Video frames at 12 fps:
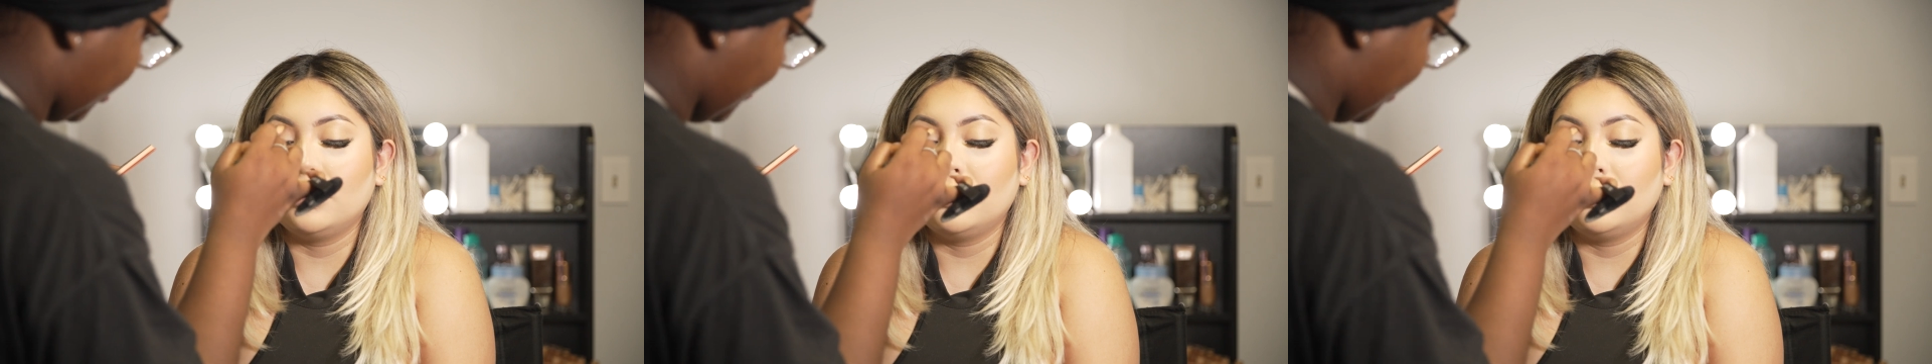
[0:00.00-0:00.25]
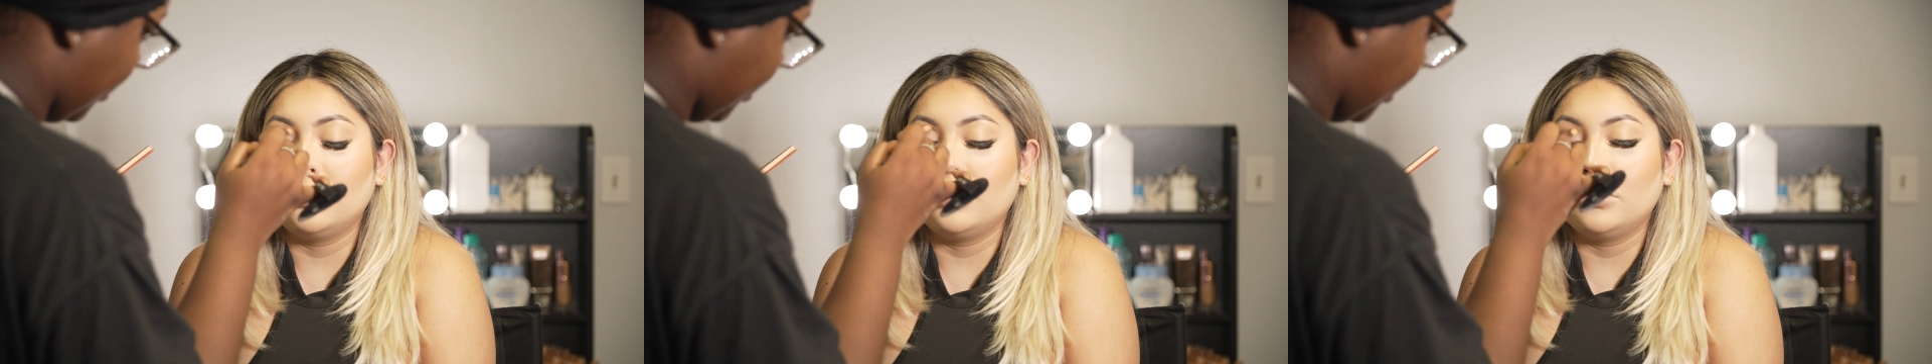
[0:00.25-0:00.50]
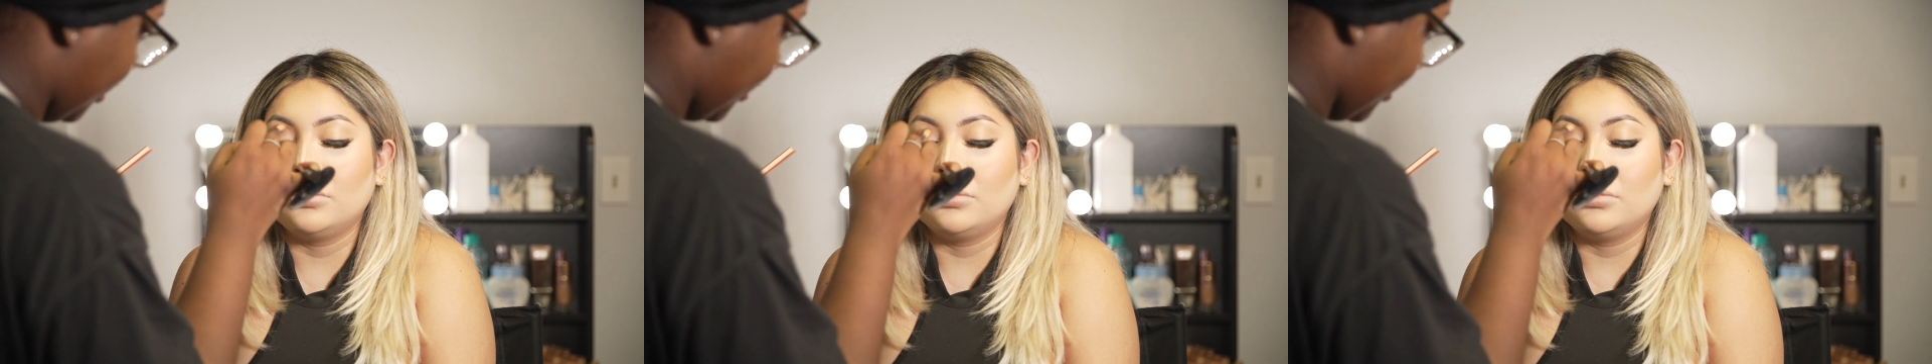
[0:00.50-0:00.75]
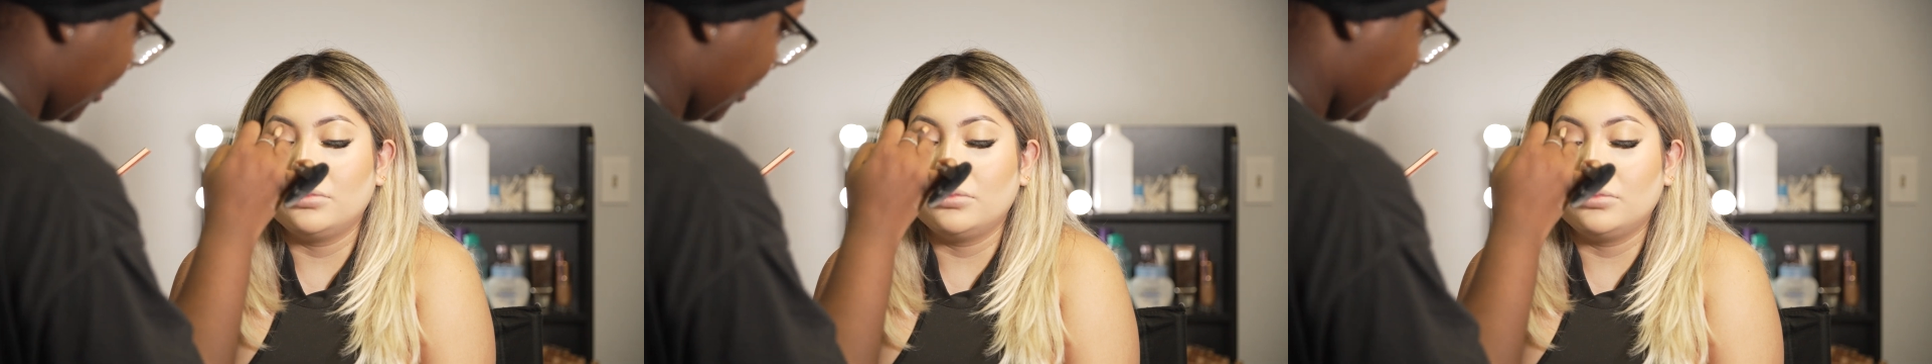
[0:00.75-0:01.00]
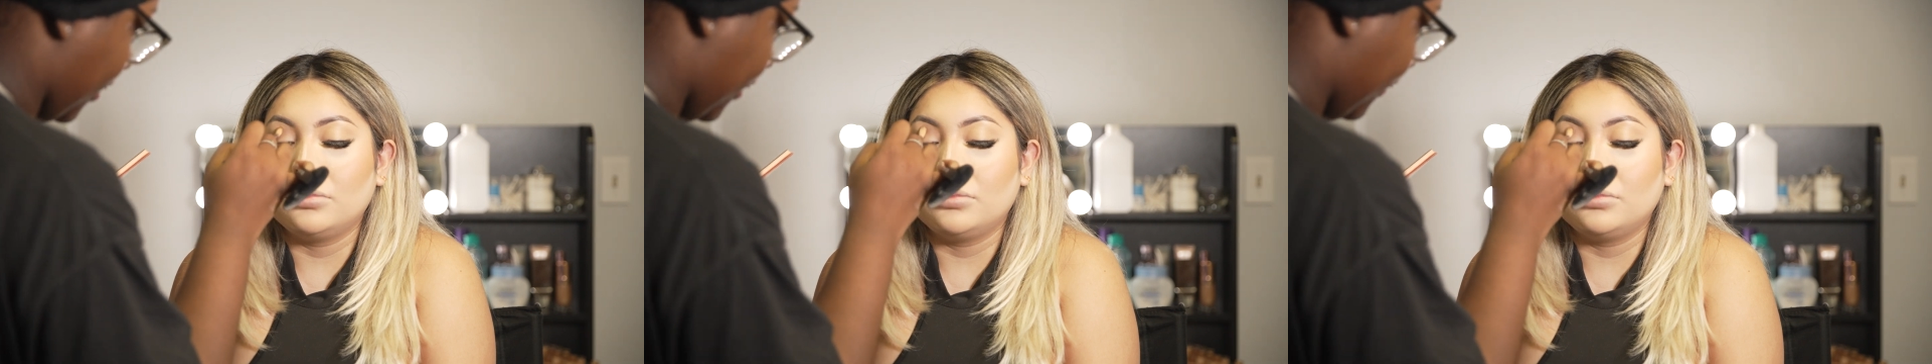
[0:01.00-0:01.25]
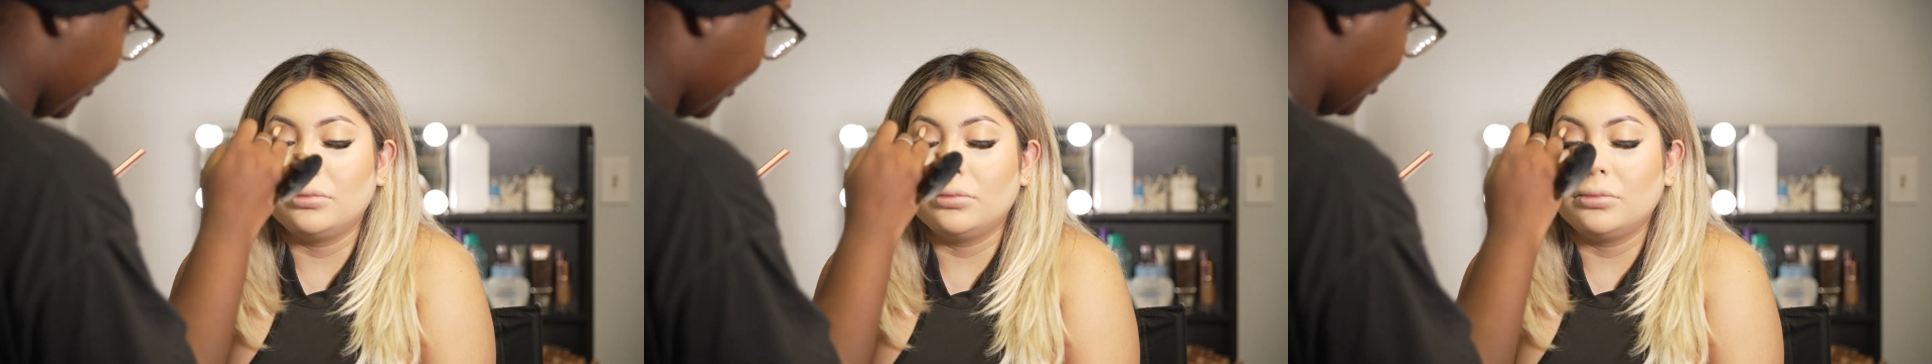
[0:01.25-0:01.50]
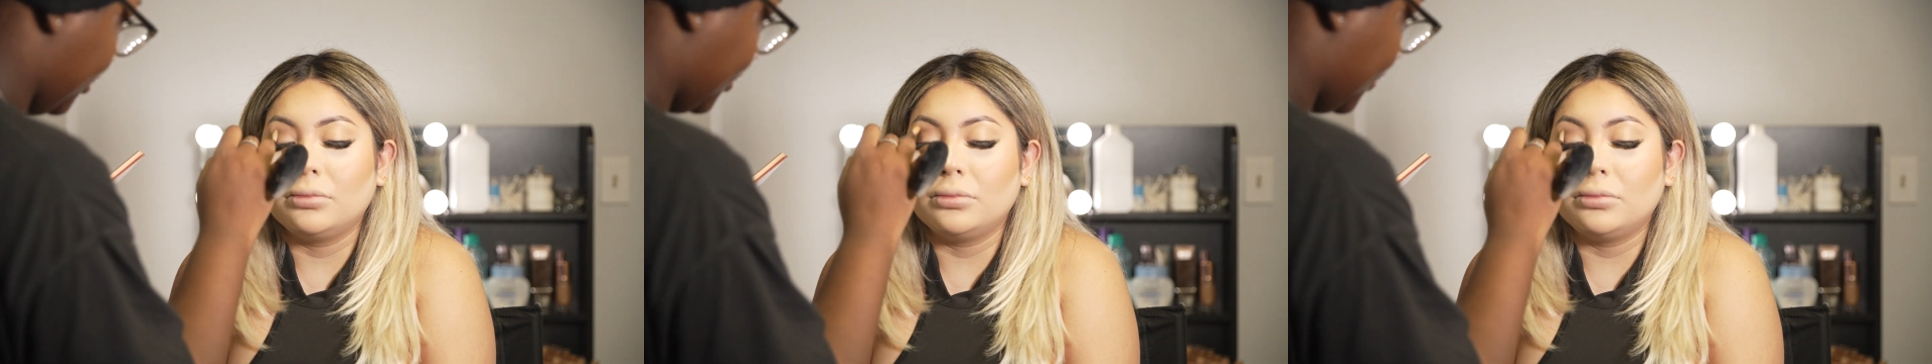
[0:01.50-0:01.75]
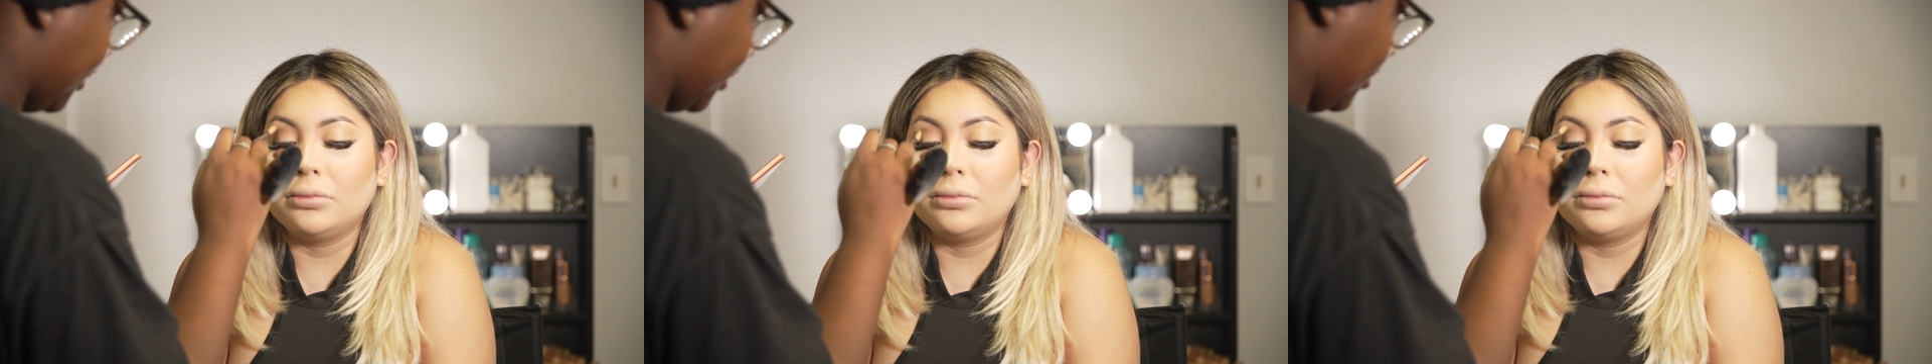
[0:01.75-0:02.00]
It's like a really warm
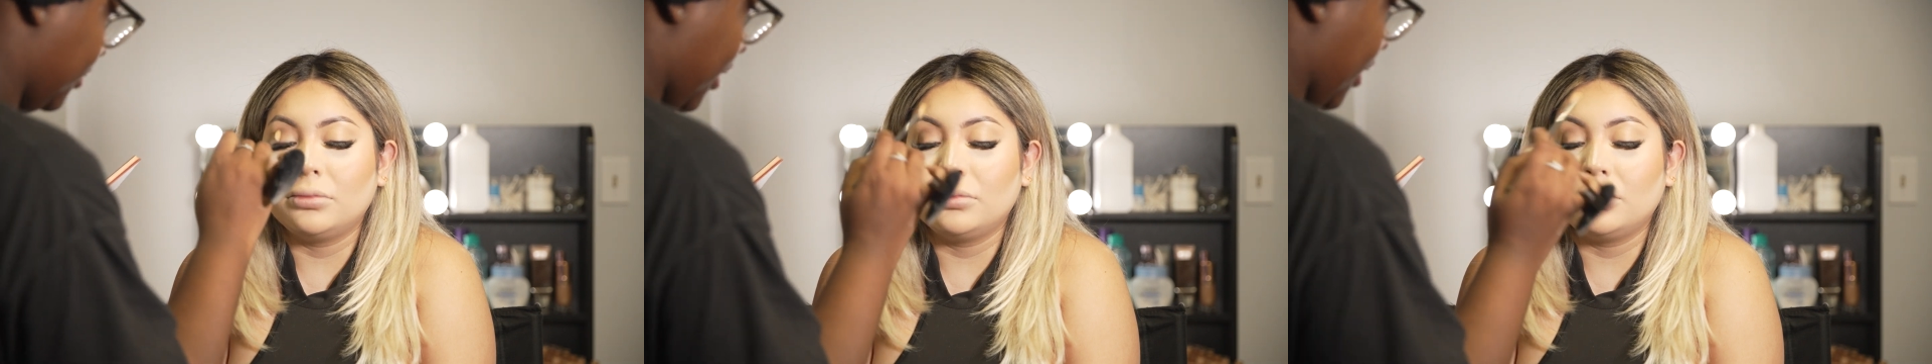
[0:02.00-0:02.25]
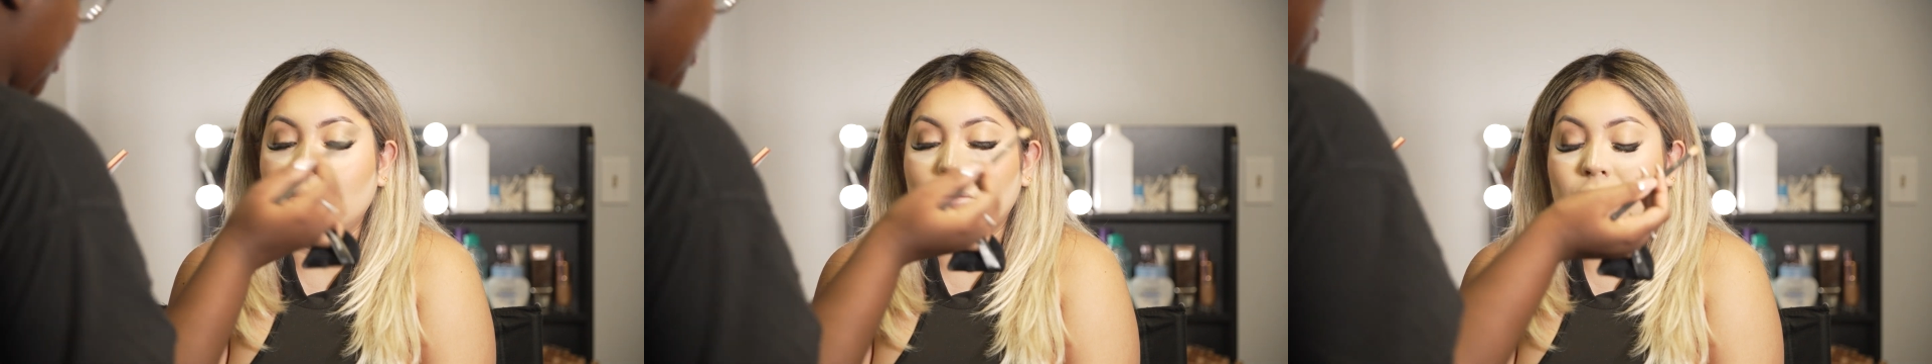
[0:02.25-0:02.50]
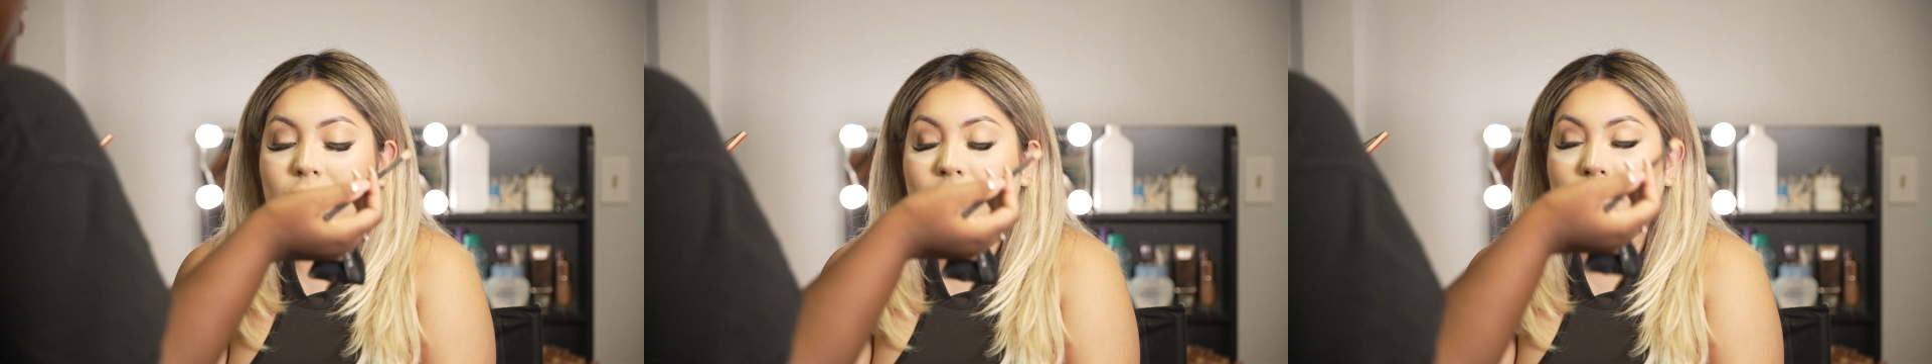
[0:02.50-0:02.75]
transition